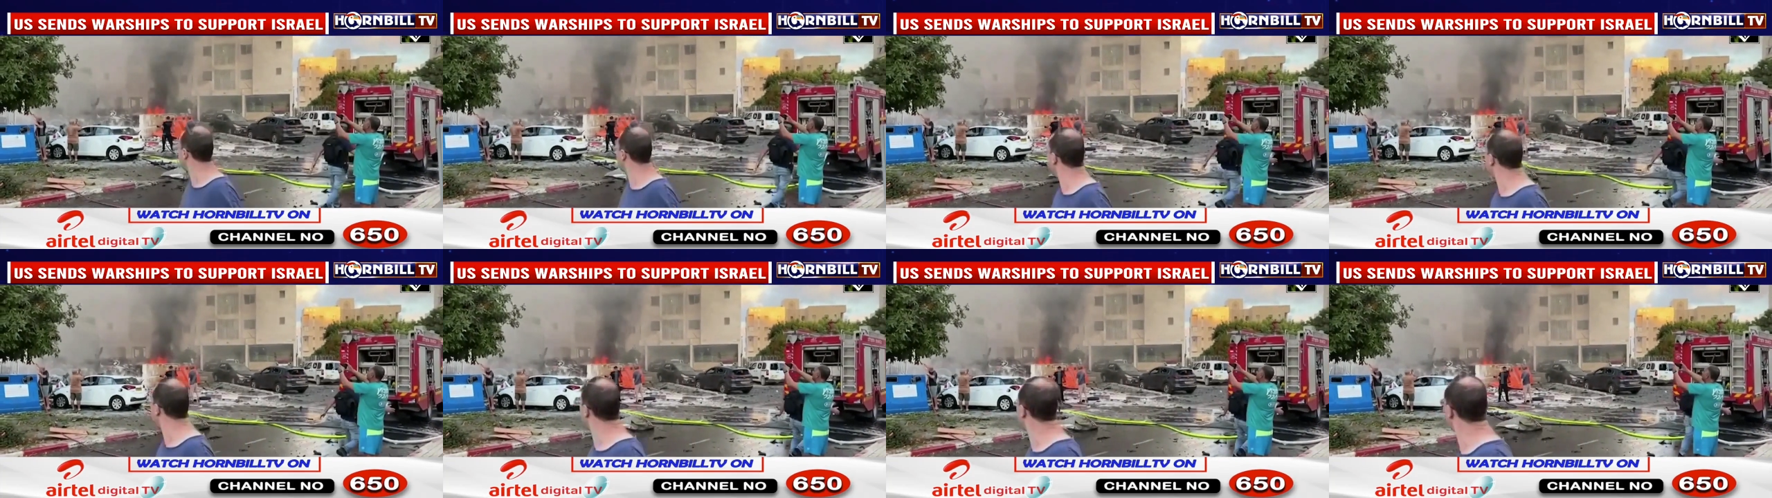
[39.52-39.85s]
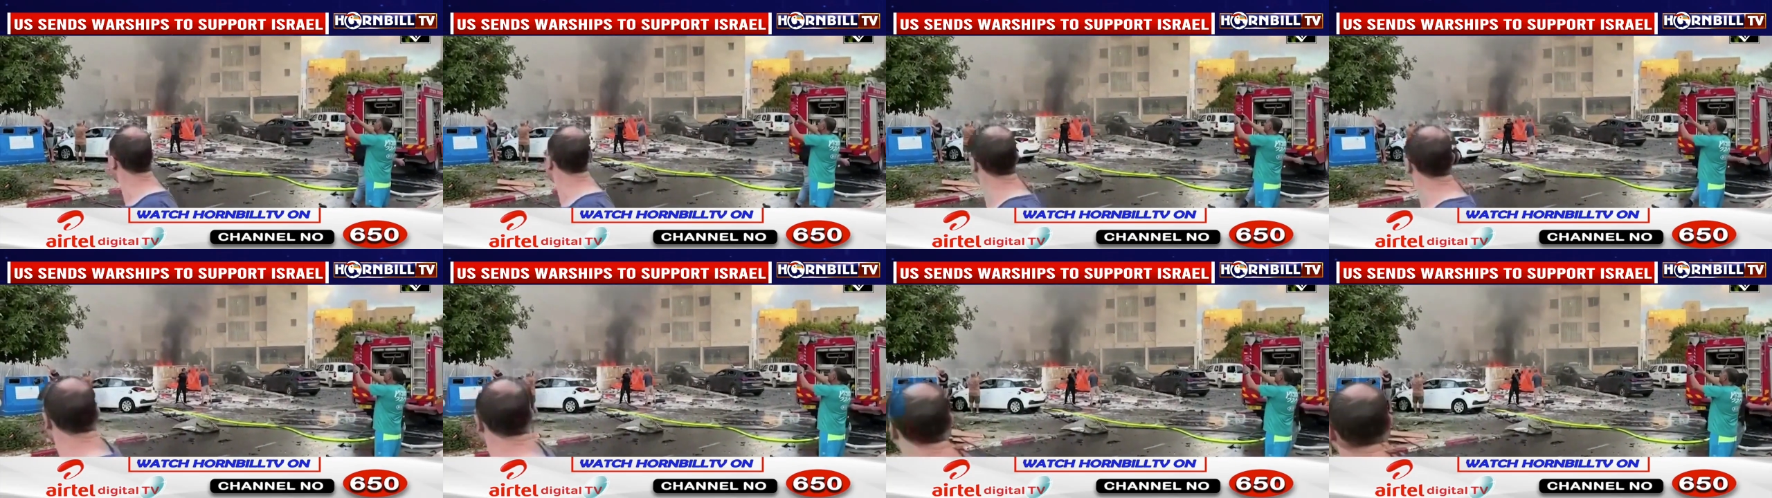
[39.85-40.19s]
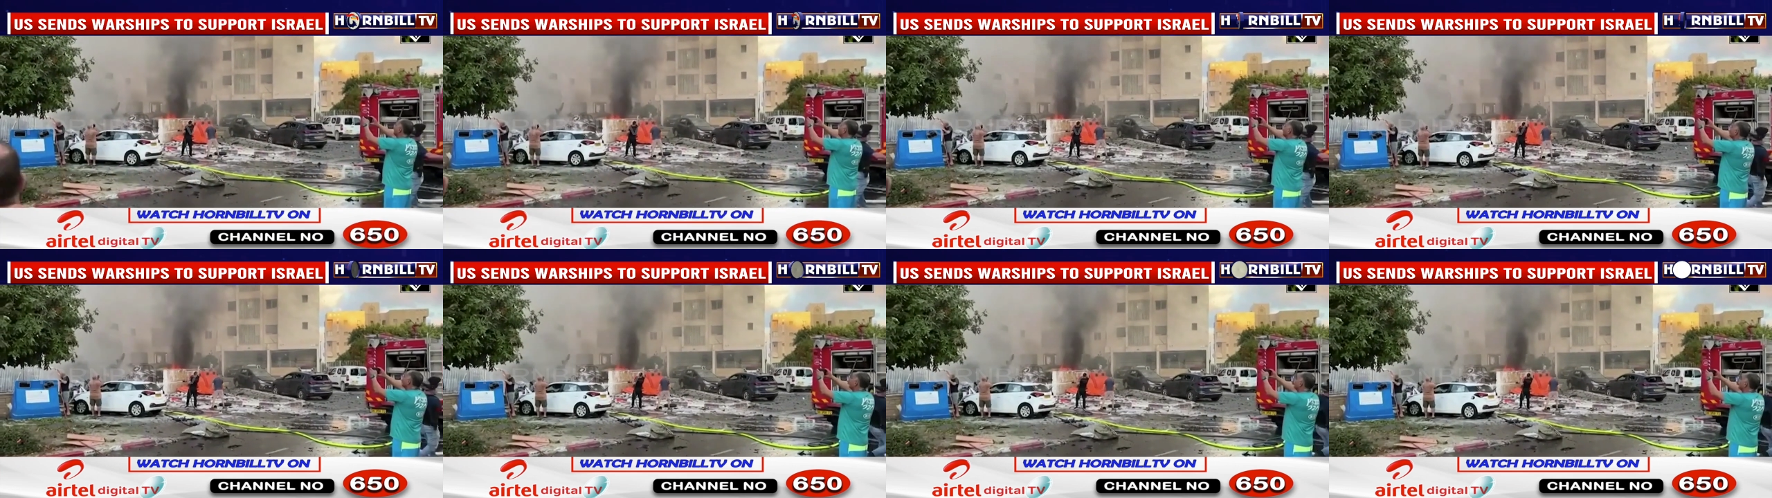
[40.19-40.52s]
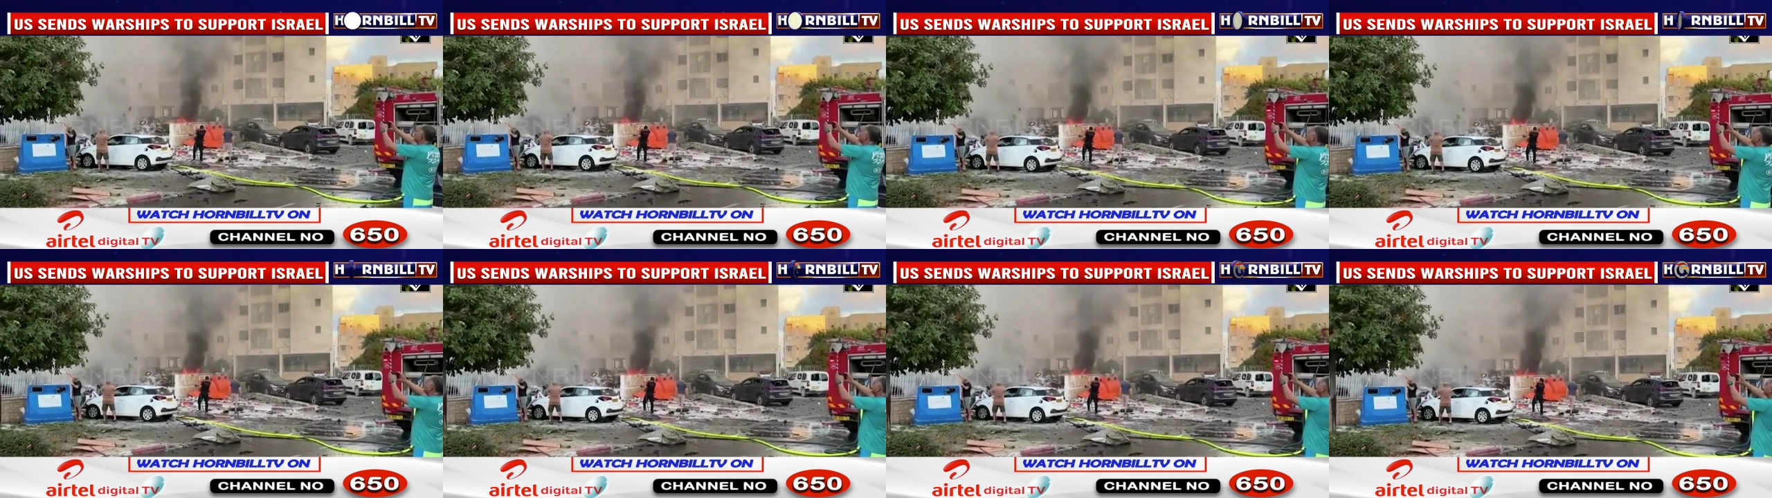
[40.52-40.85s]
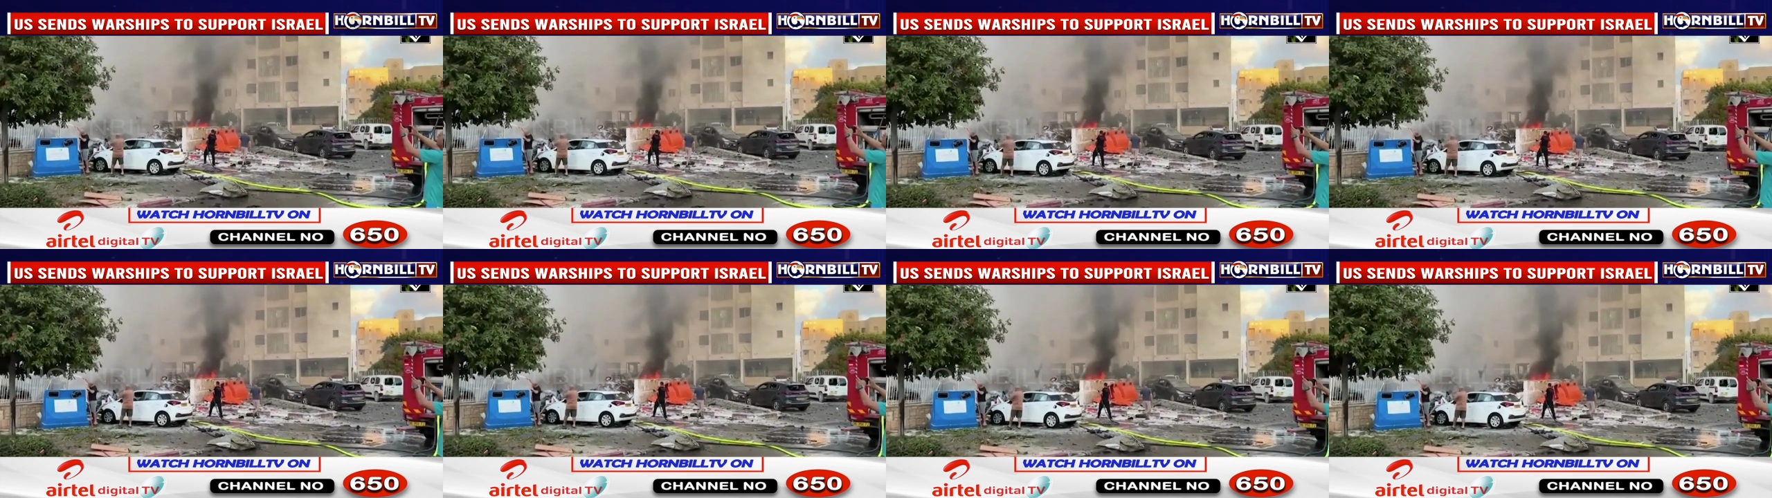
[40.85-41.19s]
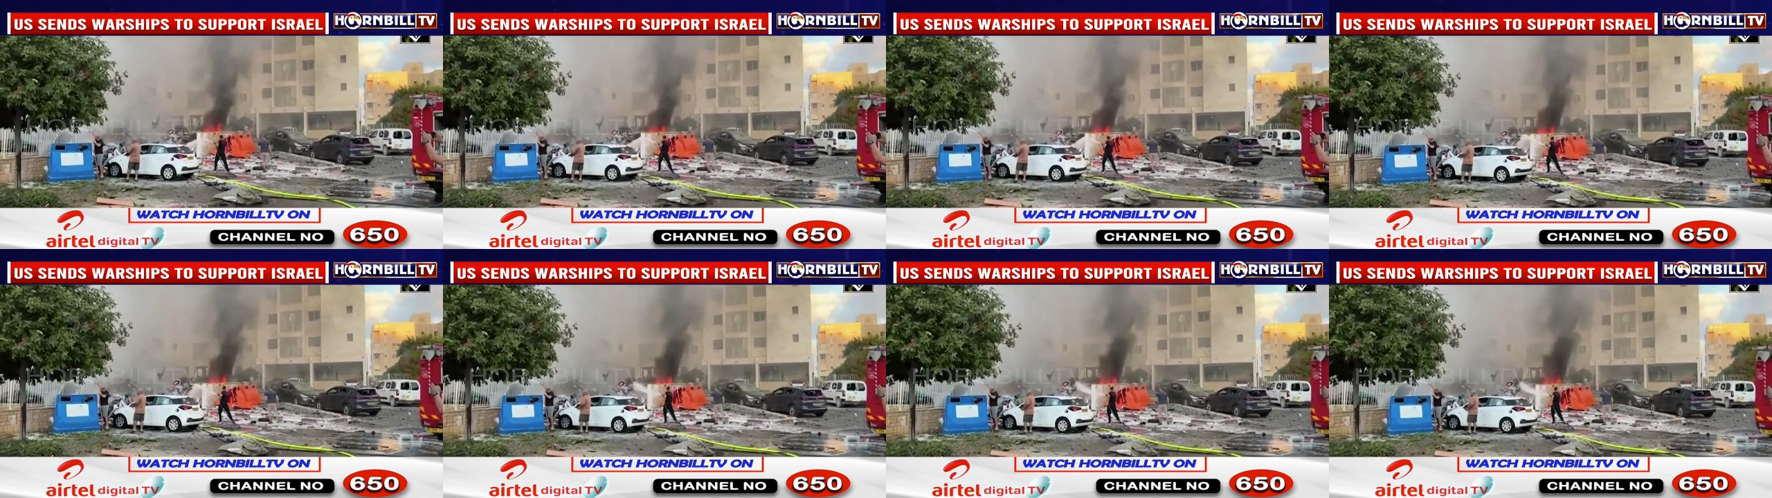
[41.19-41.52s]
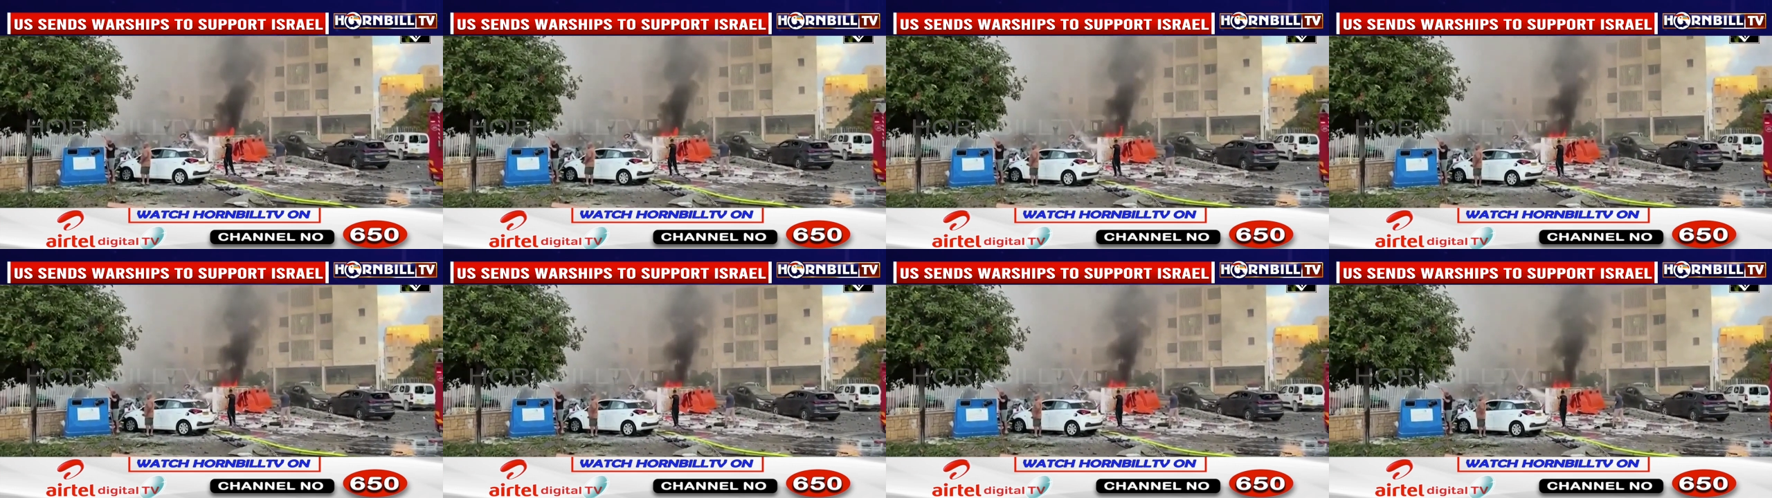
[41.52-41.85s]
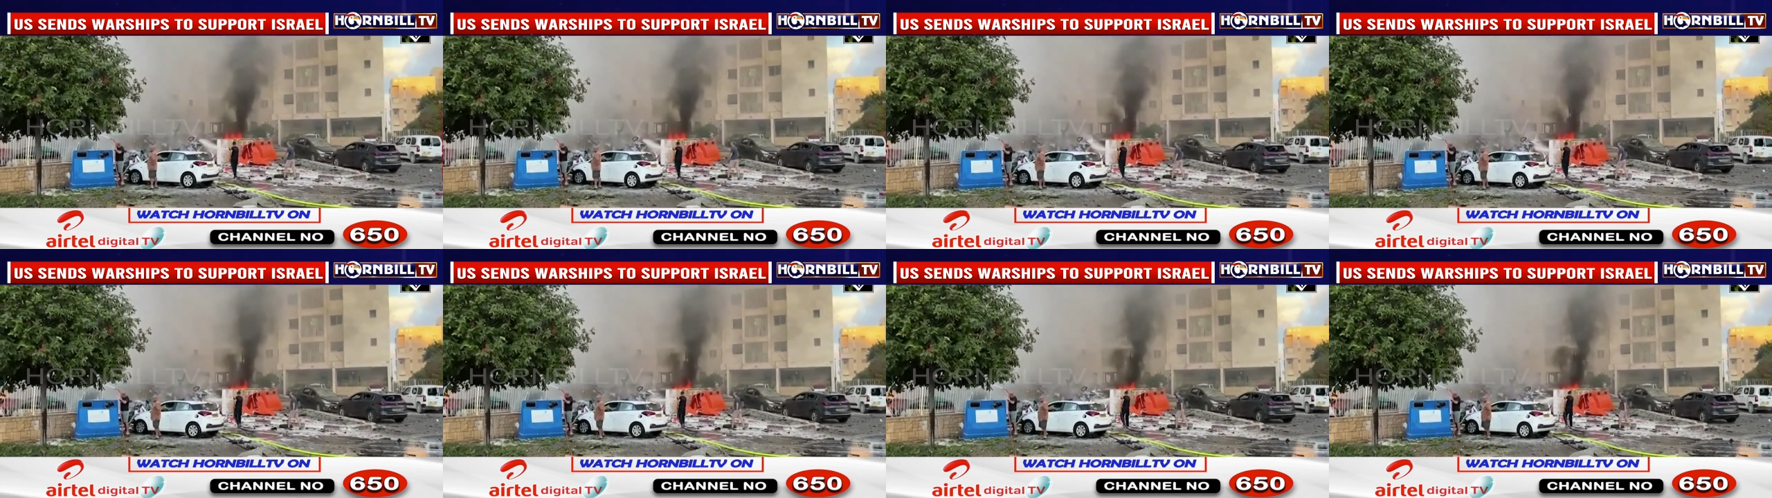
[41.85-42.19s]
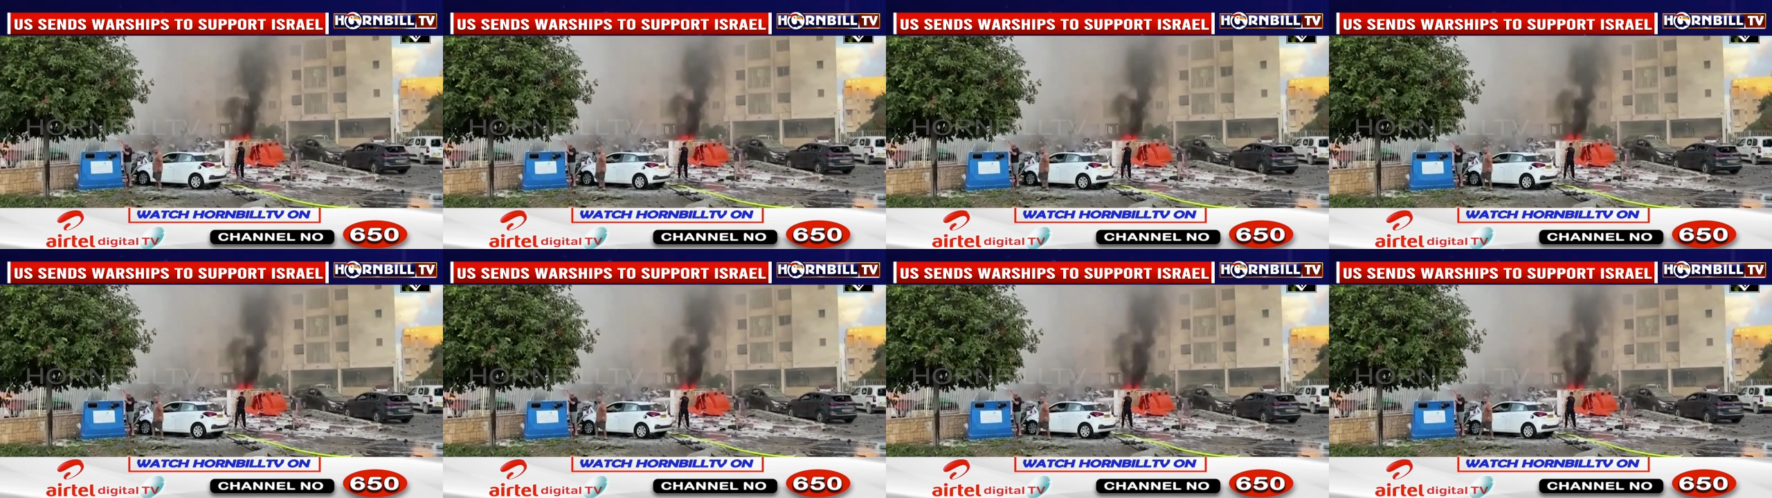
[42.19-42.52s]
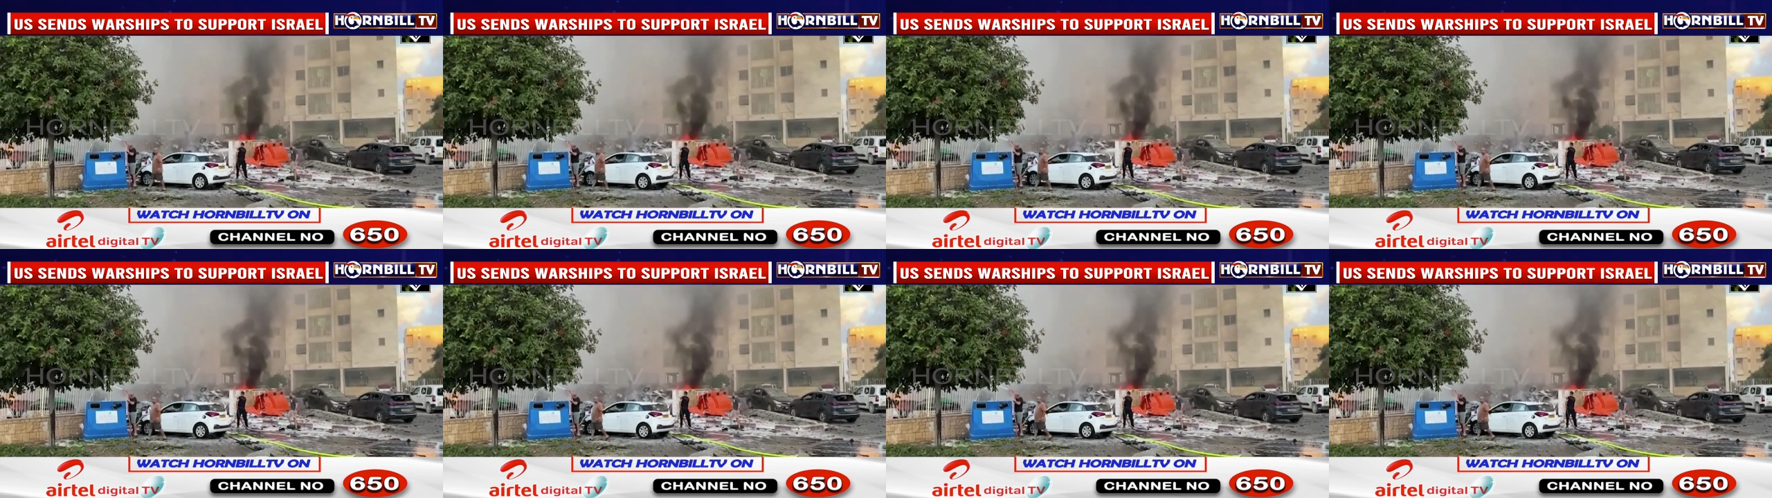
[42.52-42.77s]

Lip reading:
[unreadable: no face in view]